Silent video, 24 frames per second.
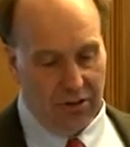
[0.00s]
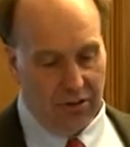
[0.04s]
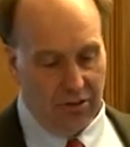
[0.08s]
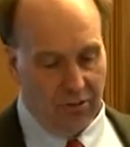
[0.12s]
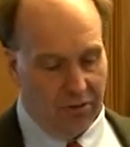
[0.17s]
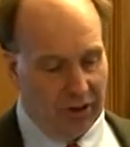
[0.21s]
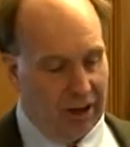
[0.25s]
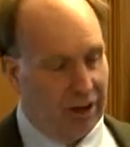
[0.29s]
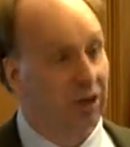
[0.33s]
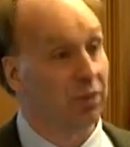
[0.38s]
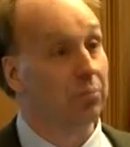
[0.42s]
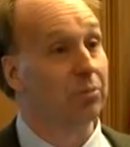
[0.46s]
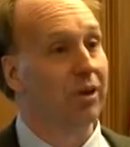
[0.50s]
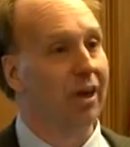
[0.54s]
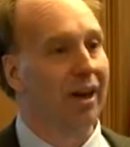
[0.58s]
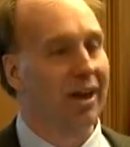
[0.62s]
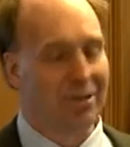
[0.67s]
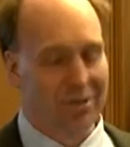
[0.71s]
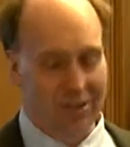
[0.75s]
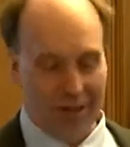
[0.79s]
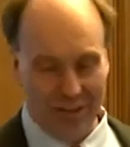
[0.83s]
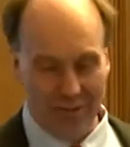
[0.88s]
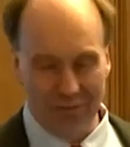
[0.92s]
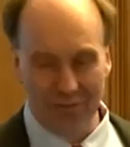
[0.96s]
final
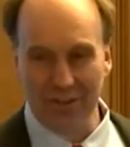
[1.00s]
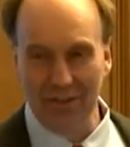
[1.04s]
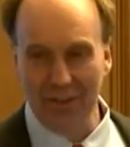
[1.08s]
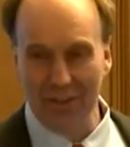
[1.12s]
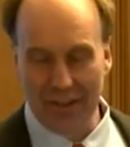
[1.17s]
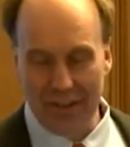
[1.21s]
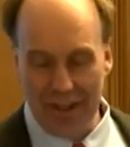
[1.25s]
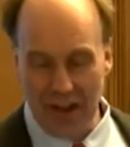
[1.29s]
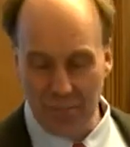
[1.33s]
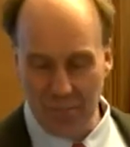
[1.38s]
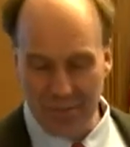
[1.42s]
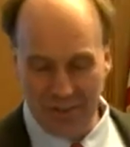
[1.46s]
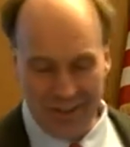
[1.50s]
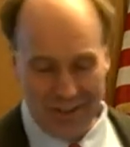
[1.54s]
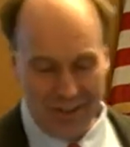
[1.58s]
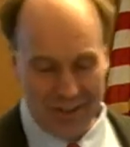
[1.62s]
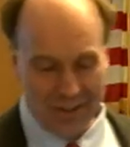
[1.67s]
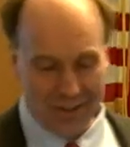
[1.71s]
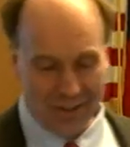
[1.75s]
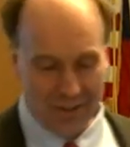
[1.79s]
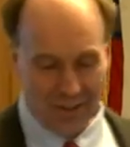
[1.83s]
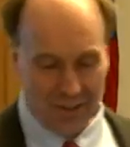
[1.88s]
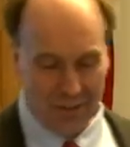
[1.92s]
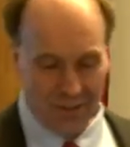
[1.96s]
project for the
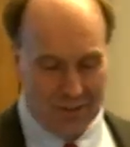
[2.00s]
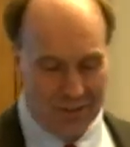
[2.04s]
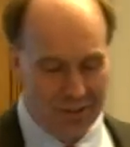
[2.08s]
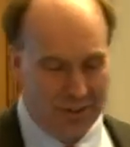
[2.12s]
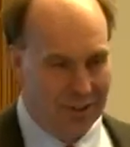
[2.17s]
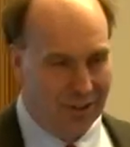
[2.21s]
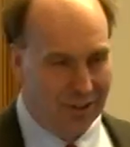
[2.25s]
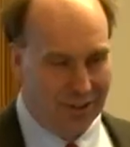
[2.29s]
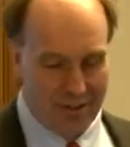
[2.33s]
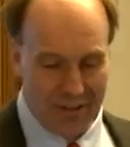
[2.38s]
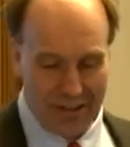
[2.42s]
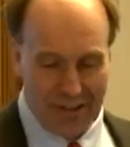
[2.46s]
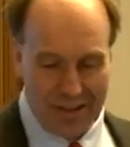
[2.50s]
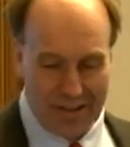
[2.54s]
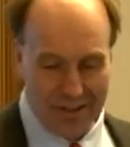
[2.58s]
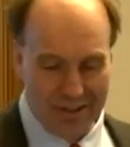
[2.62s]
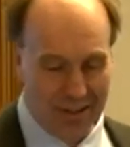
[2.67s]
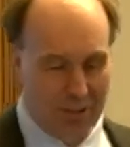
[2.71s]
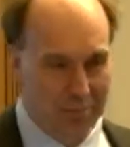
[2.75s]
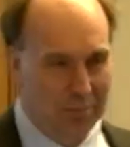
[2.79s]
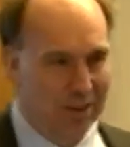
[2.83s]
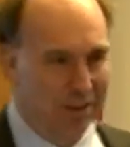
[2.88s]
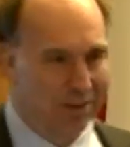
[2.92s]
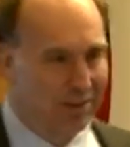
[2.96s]
computational physics last
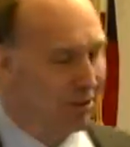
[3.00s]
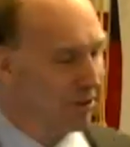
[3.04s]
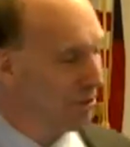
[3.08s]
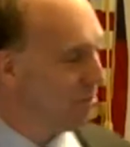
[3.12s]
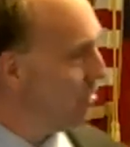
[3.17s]
semester.